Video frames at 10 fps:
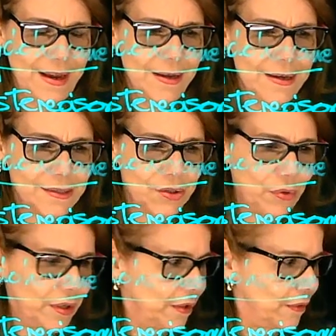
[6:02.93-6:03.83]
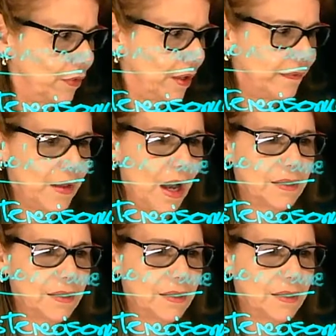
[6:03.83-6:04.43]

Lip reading: So here we have done